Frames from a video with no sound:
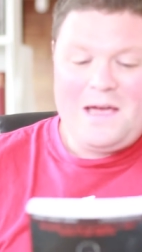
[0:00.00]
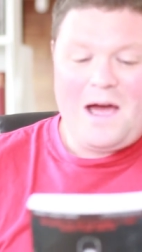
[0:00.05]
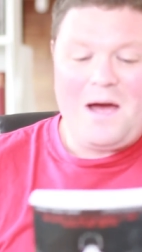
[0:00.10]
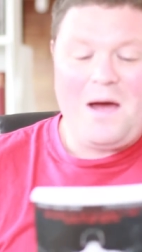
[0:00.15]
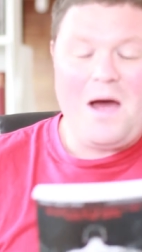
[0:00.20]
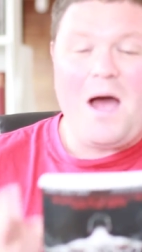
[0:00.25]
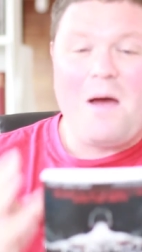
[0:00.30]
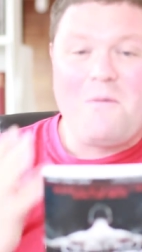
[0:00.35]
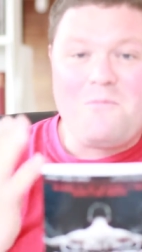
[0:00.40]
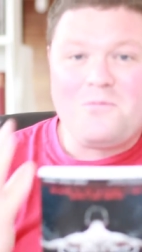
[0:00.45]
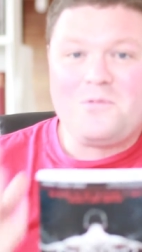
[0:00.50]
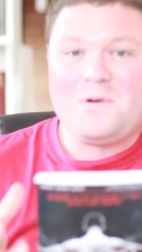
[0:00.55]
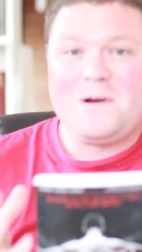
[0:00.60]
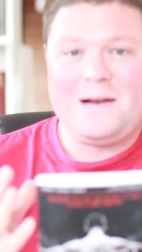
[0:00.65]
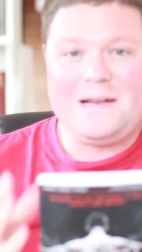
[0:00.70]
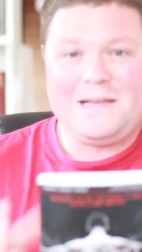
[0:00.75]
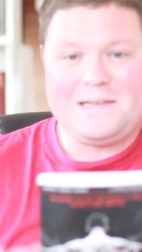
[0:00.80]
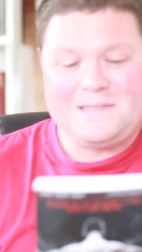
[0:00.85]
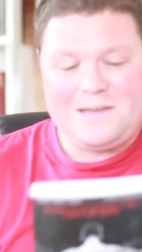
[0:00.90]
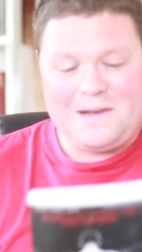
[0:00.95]
I'm
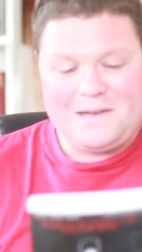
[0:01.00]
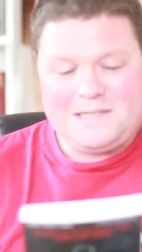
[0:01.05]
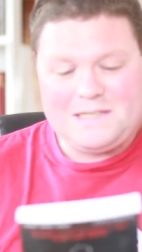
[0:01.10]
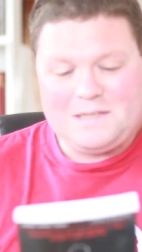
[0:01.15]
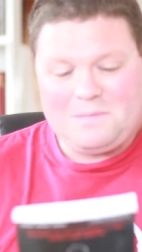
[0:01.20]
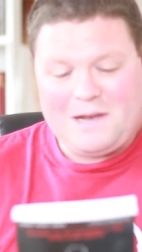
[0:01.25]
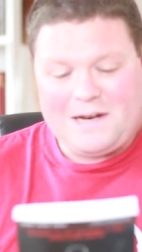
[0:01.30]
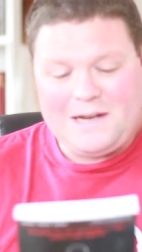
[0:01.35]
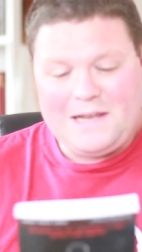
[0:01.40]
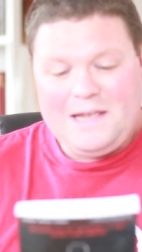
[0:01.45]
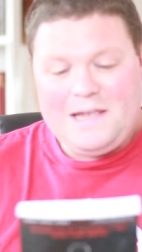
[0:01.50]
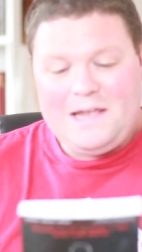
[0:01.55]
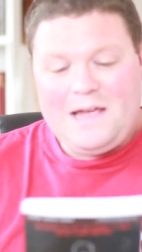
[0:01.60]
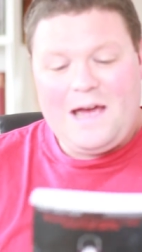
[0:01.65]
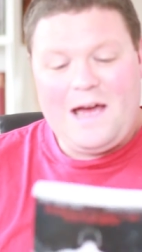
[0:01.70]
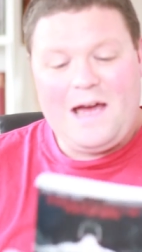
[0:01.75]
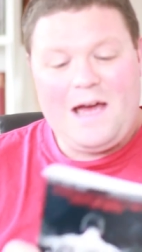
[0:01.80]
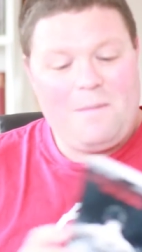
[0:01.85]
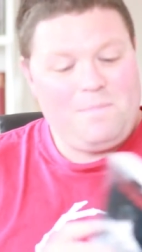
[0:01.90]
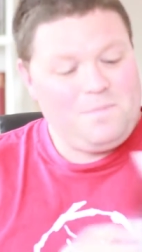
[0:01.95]
really excited about it.
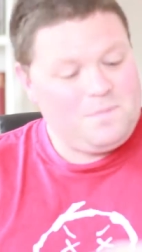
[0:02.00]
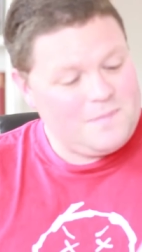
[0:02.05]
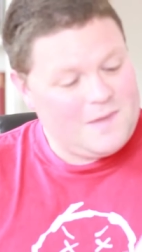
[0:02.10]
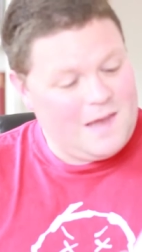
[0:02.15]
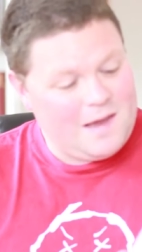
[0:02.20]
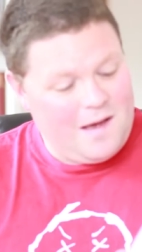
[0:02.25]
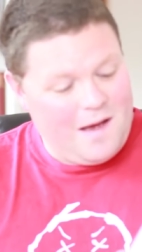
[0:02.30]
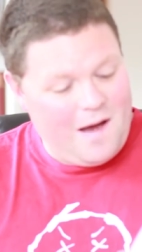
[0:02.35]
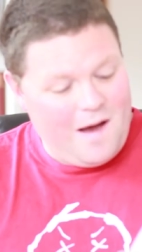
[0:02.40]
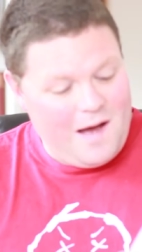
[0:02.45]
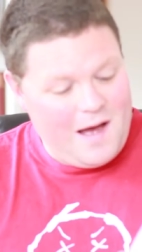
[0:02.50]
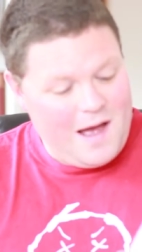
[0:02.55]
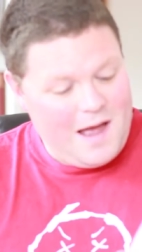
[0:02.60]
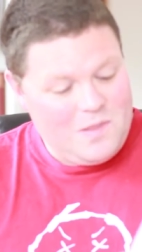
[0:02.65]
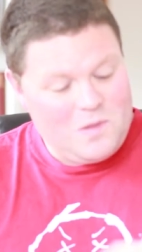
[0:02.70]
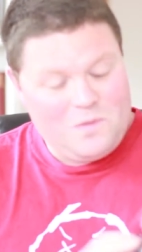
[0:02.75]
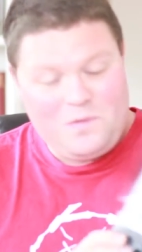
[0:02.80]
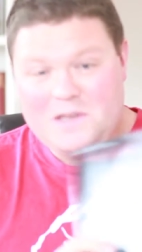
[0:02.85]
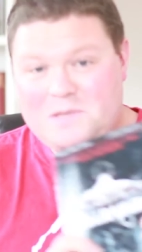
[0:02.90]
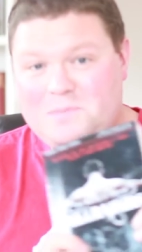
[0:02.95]

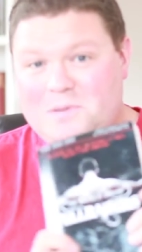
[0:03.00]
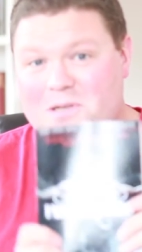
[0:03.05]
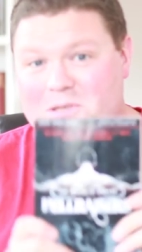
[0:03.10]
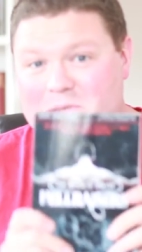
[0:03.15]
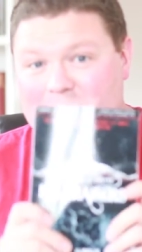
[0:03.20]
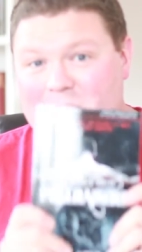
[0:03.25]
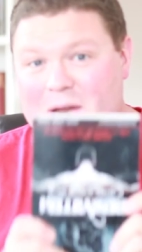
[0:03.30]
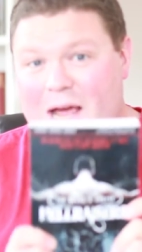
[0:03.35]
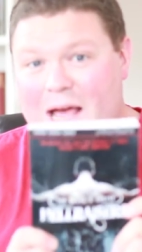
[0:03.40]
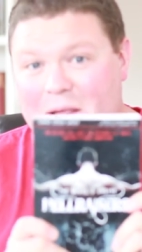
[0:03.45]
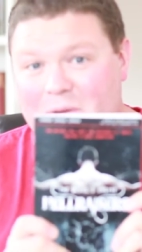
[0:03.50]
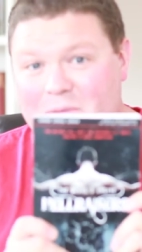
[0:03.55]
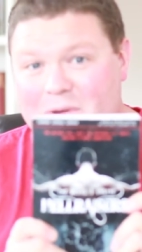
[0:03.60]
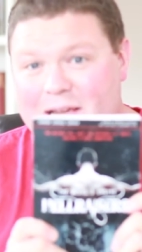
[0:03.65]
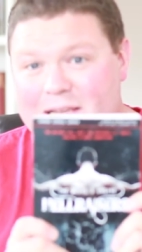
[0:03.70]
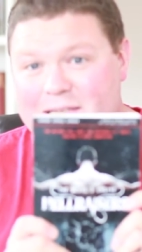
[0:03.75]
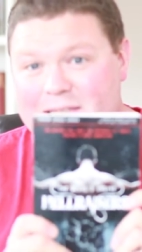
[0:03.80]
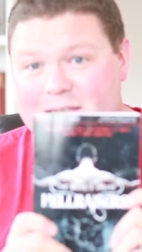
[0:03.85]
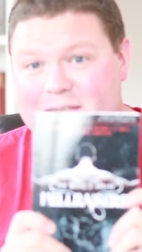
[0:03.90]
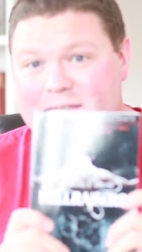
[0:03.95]
The first book is called
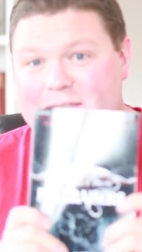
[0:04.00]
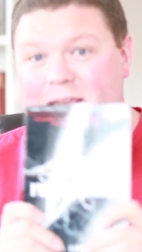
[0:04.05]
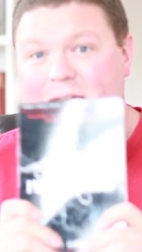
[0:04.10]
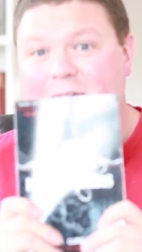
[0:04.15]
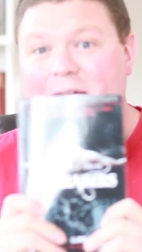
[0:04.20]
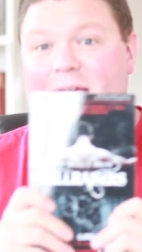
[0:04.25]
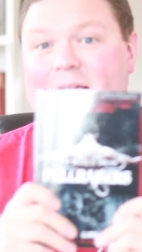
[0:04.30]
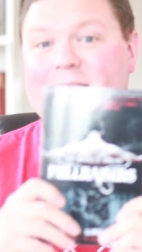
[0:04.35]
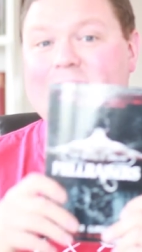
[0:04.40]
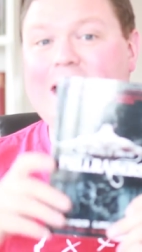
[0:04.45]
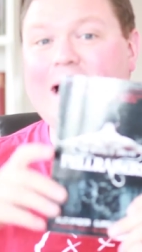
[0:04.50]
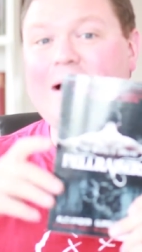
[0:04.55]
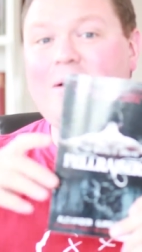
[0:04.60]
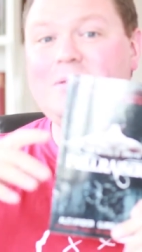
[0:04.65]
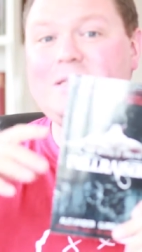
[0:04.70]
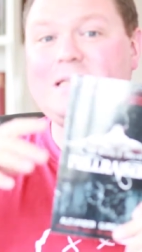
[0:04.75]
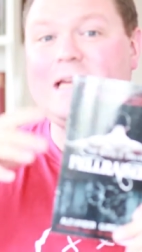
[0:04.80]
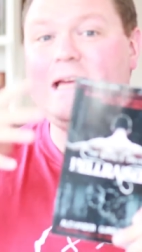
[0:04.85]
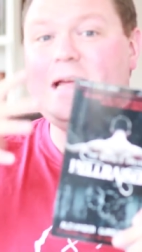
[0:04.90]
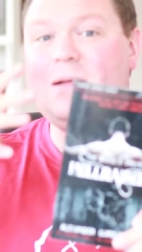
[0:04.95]
Hellraisers. It is
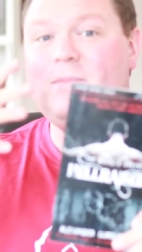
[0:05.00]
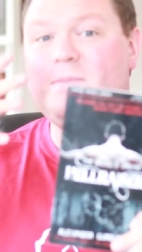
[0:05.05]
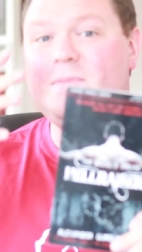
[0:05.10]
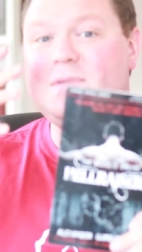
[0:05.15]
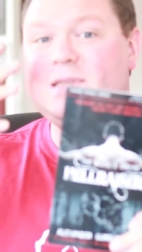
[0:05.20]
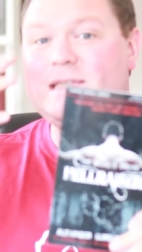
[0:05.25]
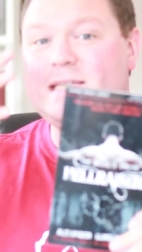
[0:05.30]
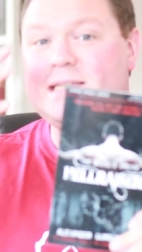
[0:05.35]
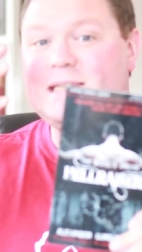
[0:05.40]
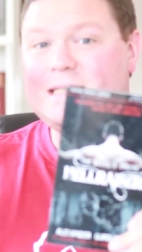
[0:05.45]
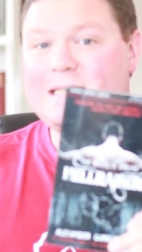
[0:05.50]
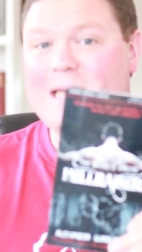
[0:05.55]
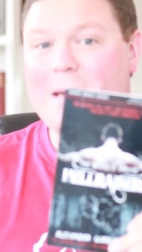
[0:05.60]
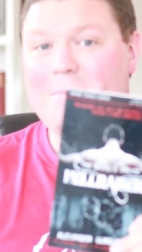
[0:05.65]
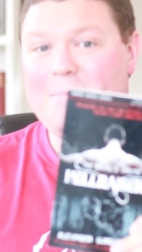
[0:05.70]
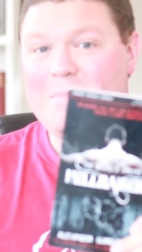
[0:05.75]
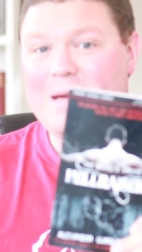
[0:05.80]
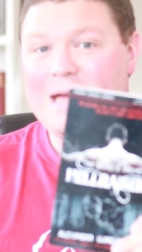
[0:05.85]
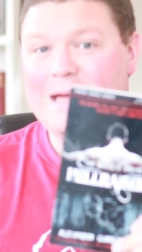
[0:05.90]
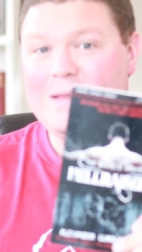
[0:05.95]
out in
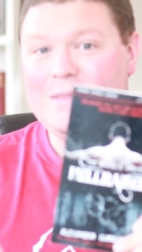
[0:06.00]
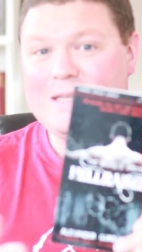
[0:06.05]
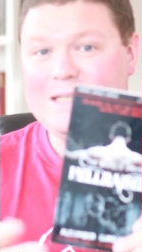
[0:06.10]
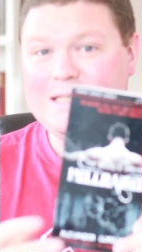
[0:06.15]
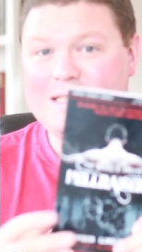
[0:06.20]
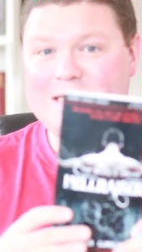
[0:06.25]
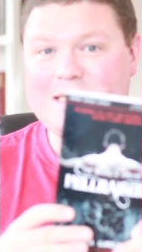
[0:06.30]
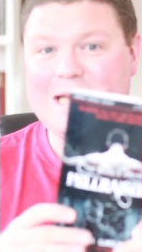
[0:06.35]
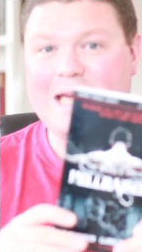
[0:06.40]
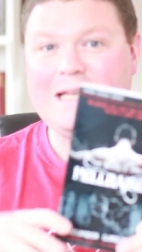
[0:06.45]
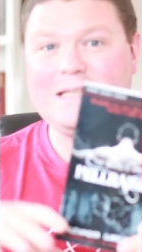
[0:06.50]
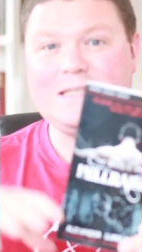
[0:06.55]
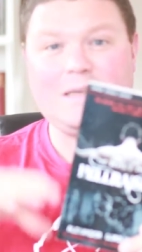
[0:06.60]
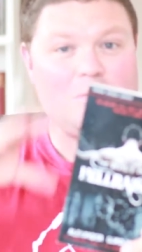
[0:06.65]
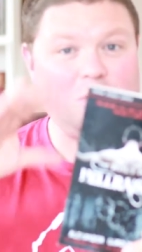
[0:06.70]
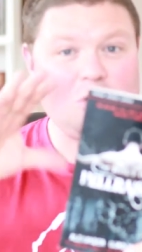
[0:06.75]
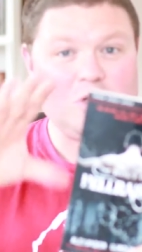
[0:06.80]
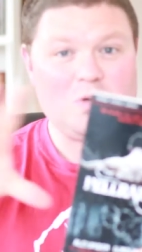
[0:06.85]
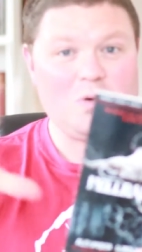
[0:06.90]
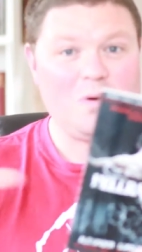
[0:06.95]
December in the States.
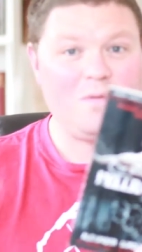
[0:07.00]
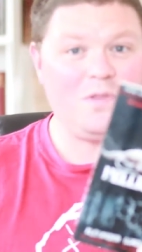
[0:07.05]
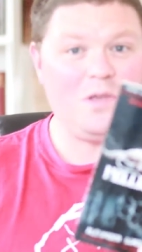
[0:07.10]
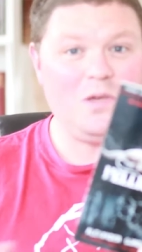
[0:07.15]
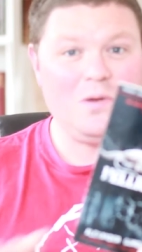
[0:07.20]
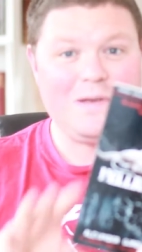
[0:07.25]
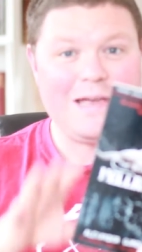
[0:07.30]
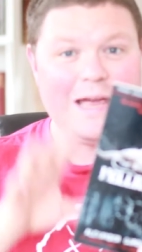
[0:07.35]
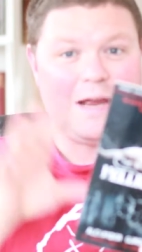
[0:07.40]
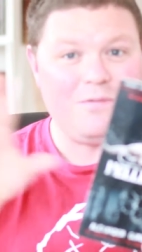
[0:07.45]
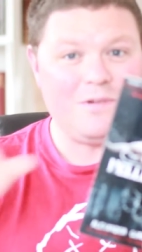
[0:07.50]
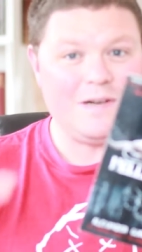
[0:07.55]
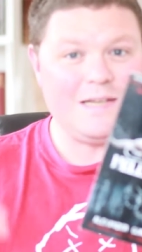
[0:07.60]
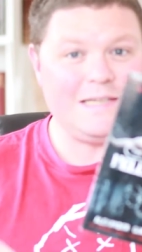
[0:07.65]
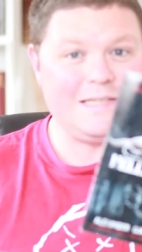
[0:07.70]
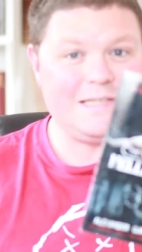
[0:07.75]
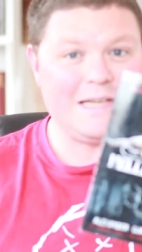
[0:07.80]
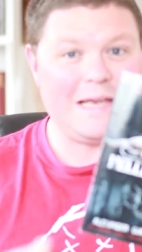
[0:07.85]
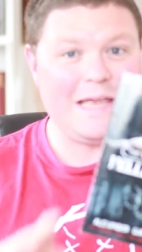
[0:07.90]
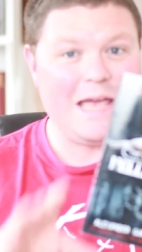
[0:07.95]
I'm not sure of the UK
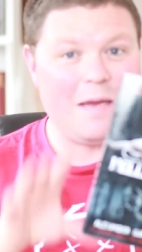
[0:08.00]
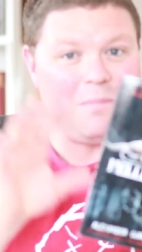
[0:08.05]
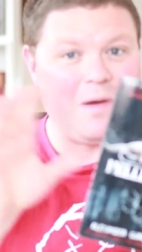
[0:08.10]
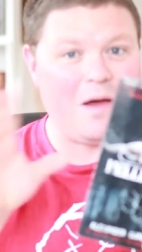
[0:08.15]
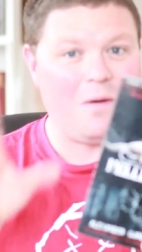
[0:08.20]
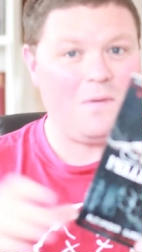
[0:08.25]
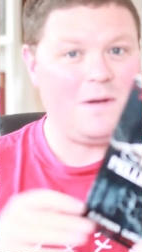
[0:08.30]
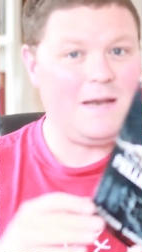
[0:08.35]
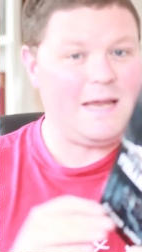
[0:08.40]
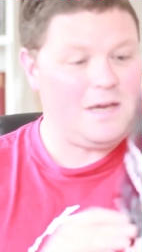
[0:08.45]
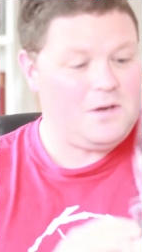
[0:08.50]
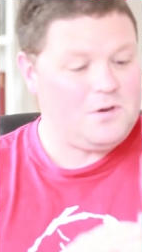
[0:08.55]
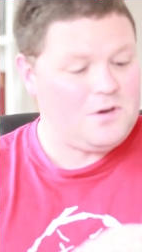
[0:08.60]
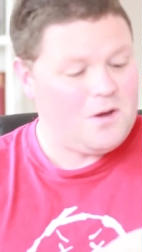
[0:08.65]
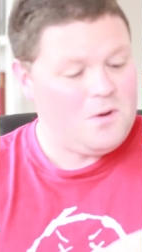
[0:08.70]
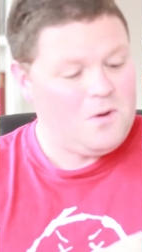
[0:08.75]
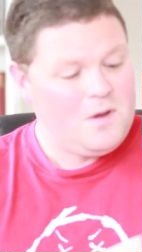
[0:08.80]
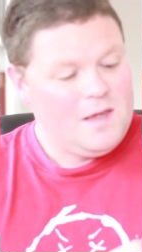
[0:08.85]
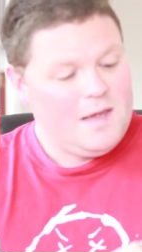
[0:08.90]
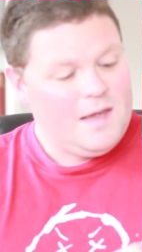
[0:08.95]
release date yet, but I will let you
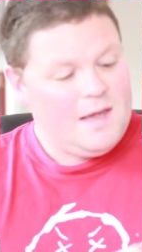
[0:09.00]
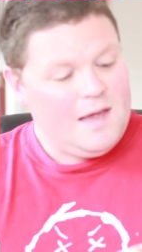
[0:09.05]
know.